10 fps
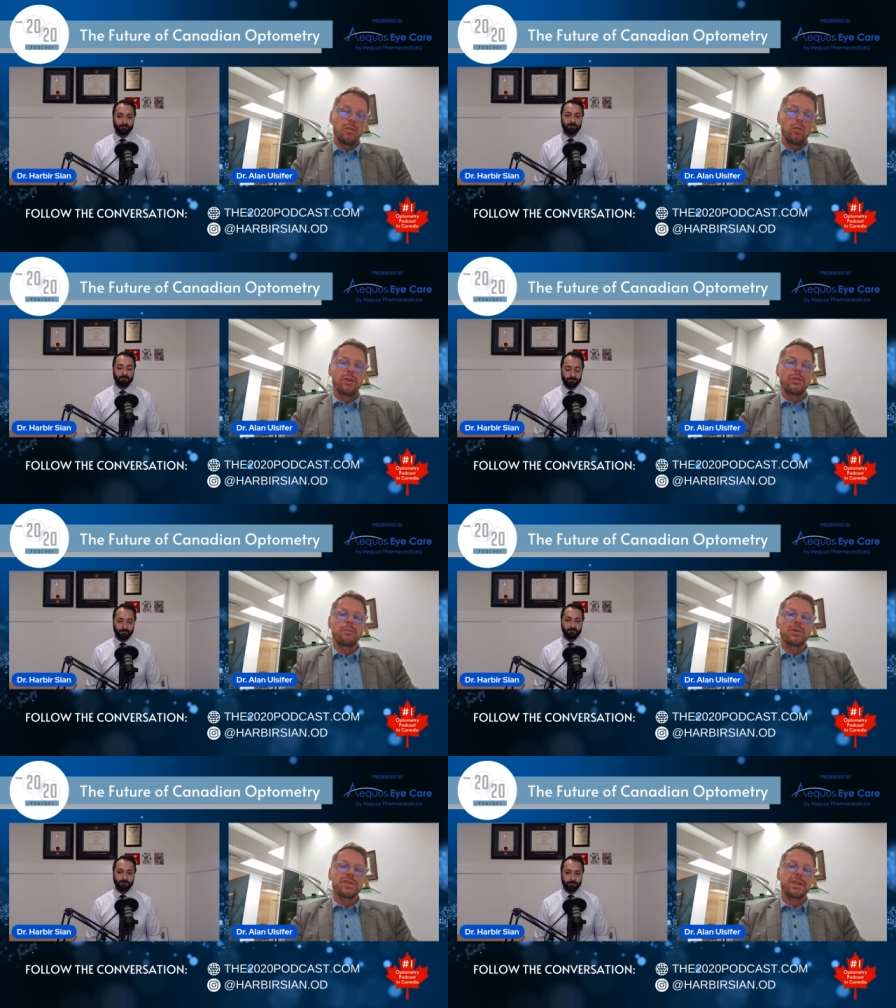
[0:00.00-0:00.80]
What are the
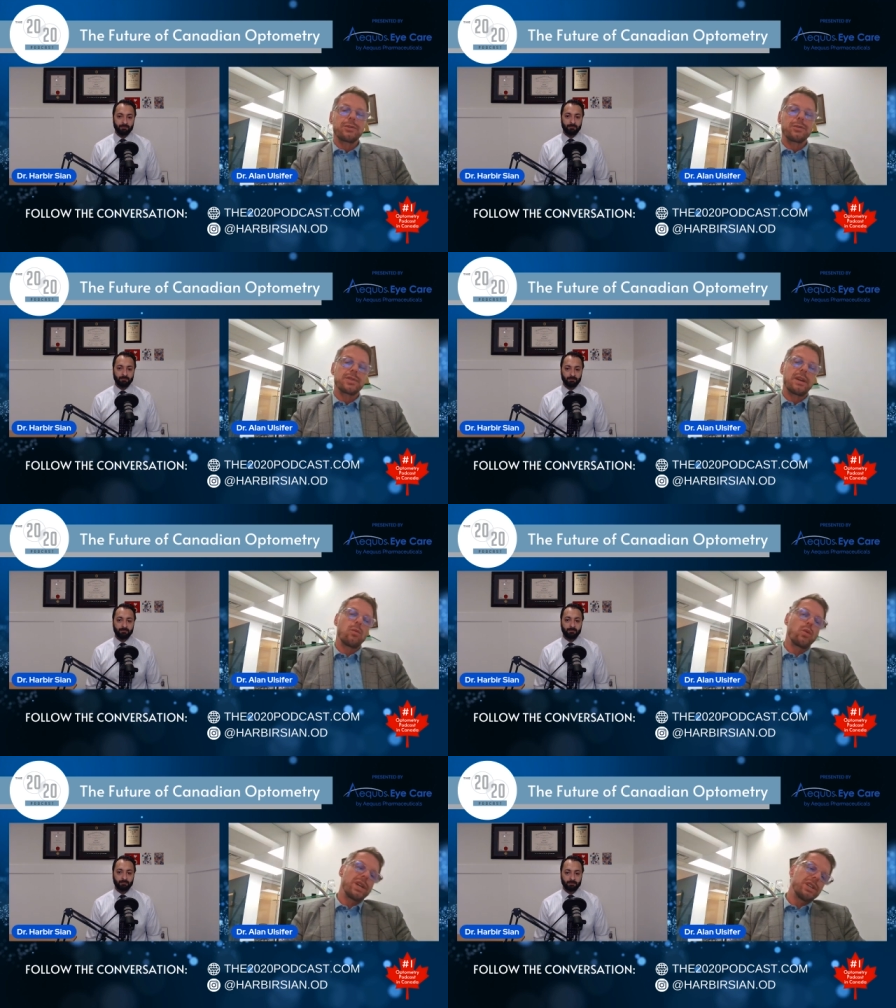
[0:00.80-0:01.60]
procedures
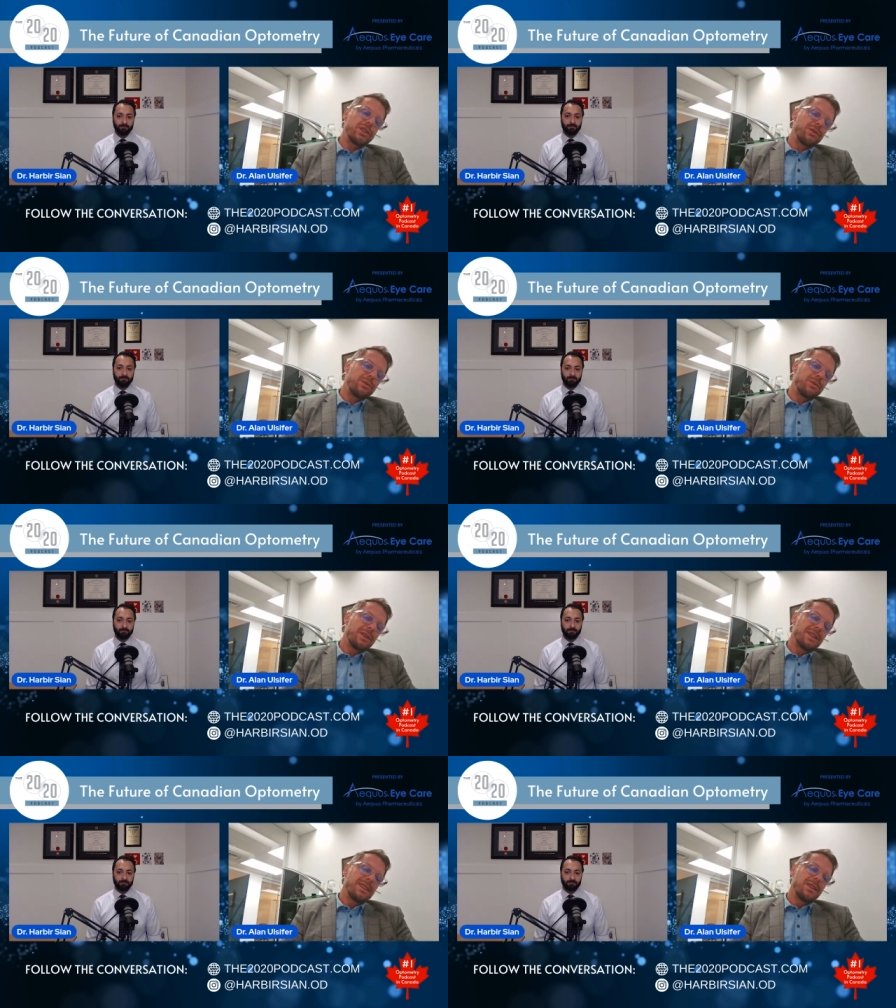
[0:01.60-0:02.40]
that we do
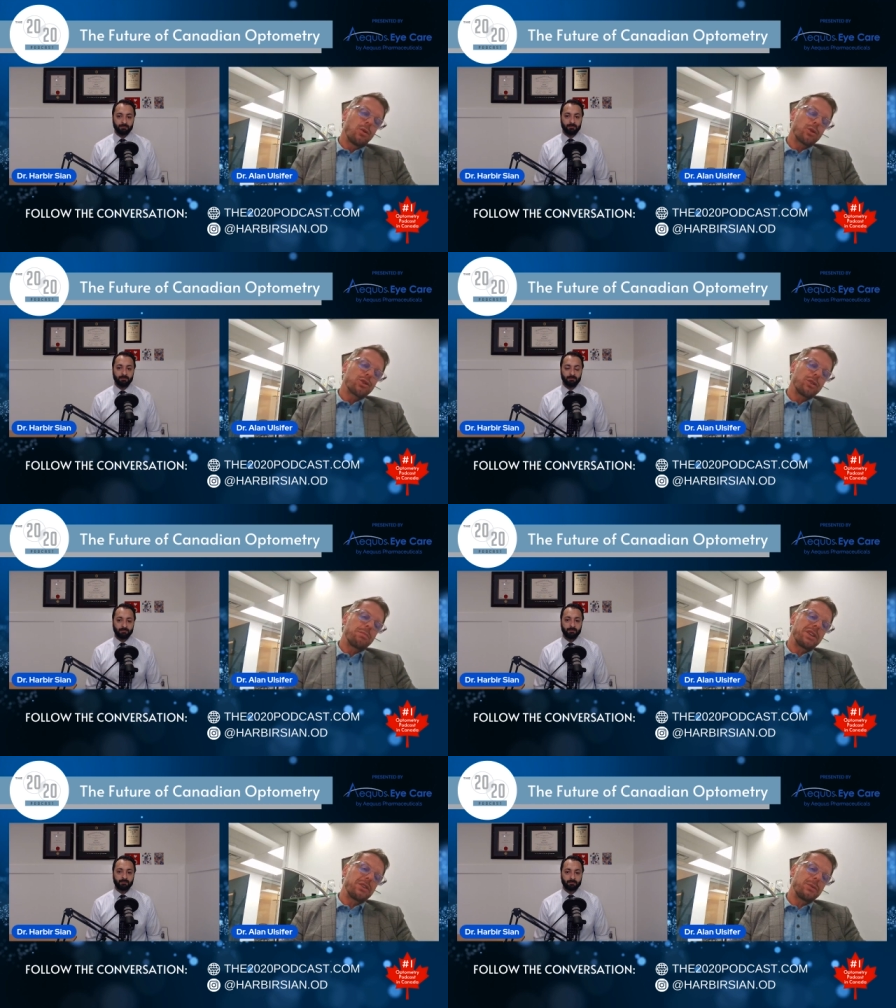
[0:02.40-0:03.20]
or
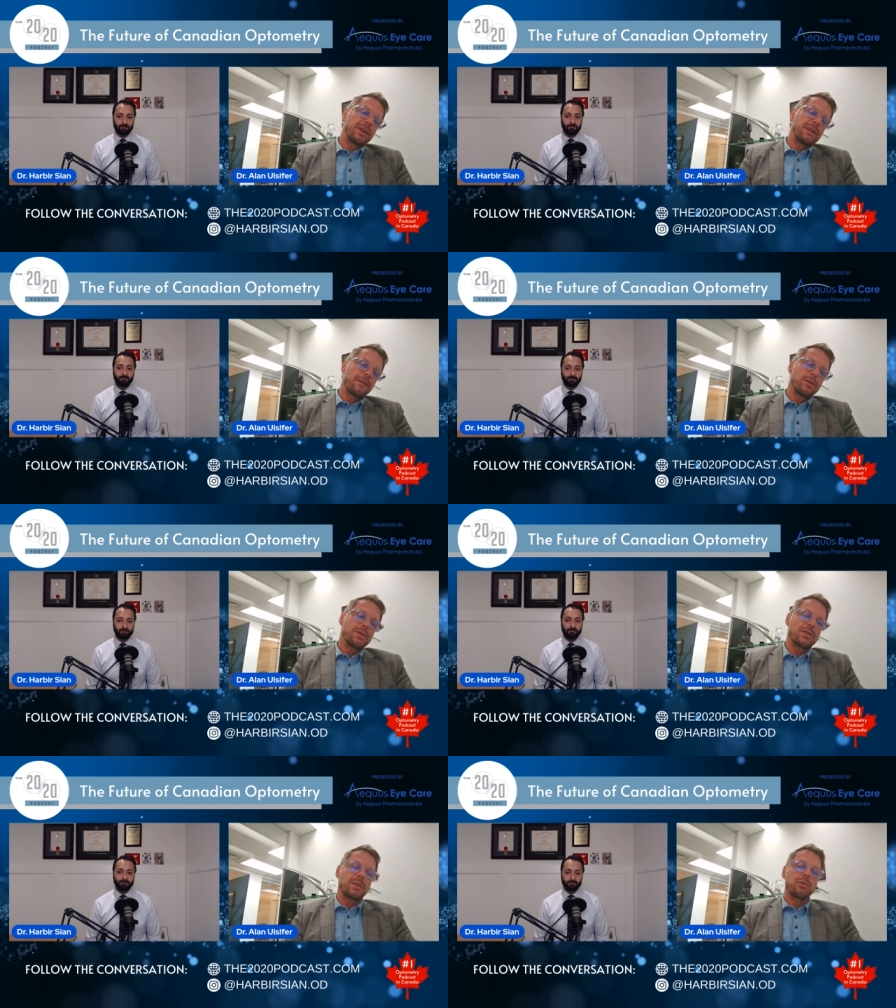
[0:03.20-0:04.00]
should be doing
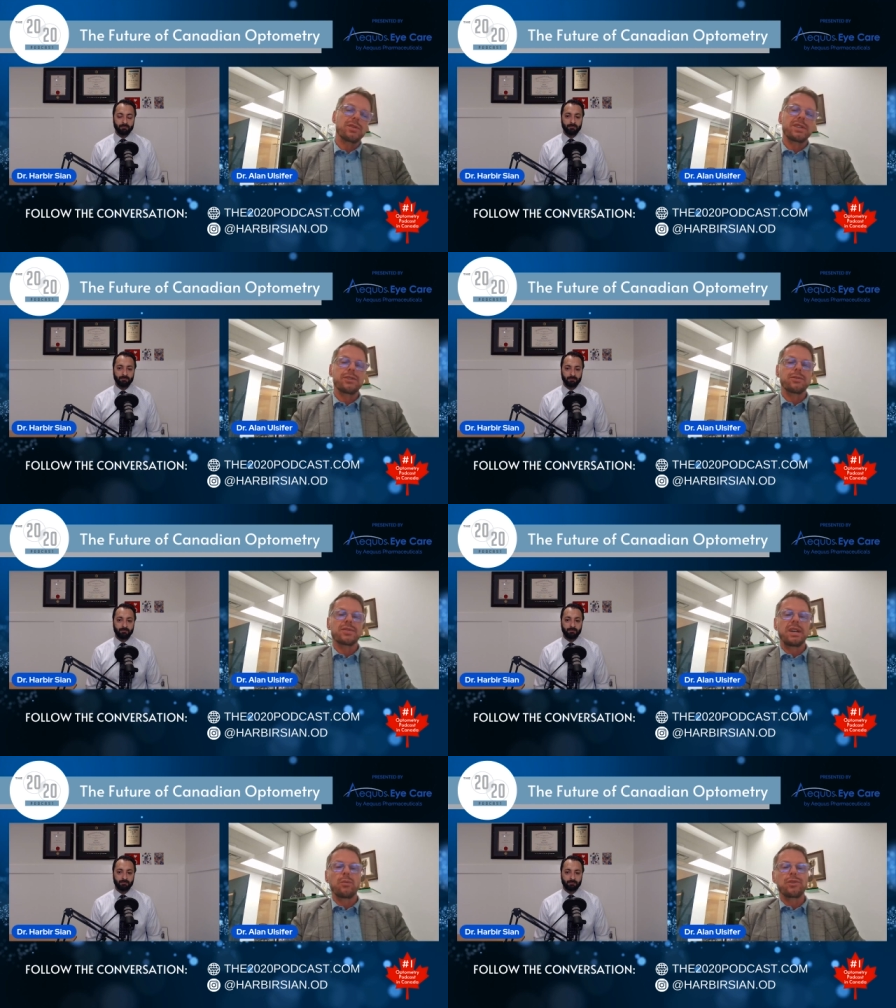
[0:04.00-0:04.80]
versus the
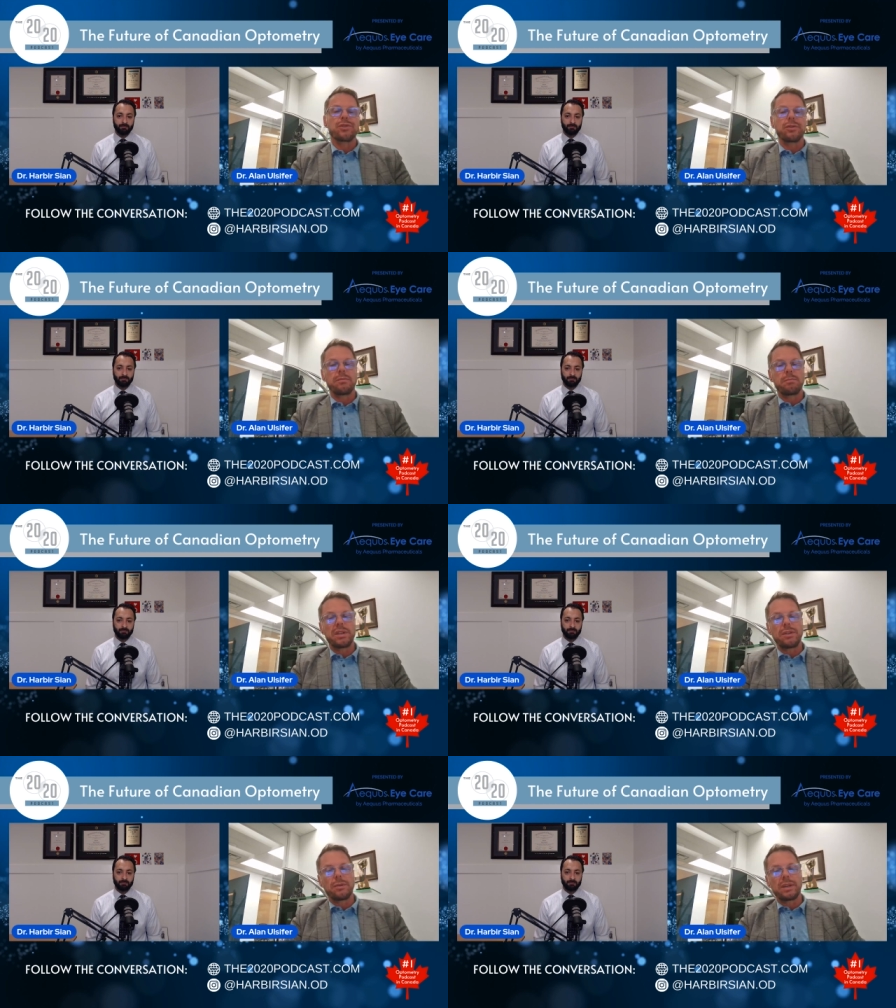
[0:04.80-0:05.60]
procedures that we shouldn't
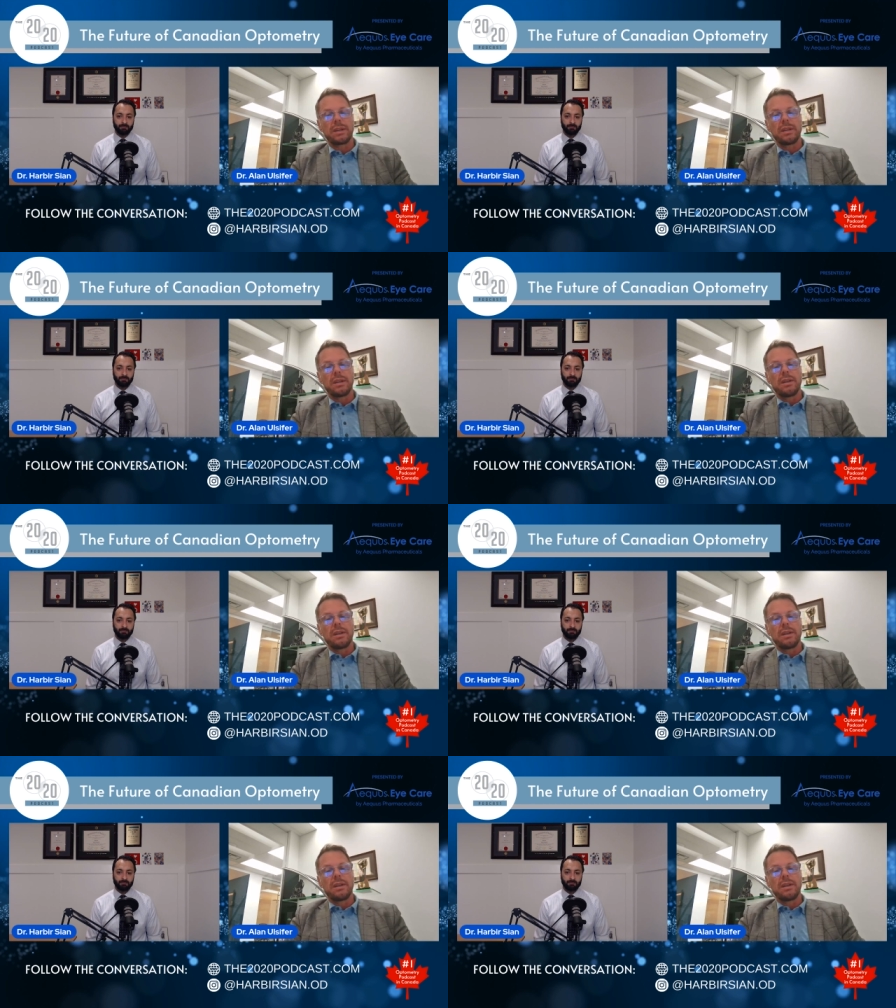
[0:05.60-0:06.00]
be doing?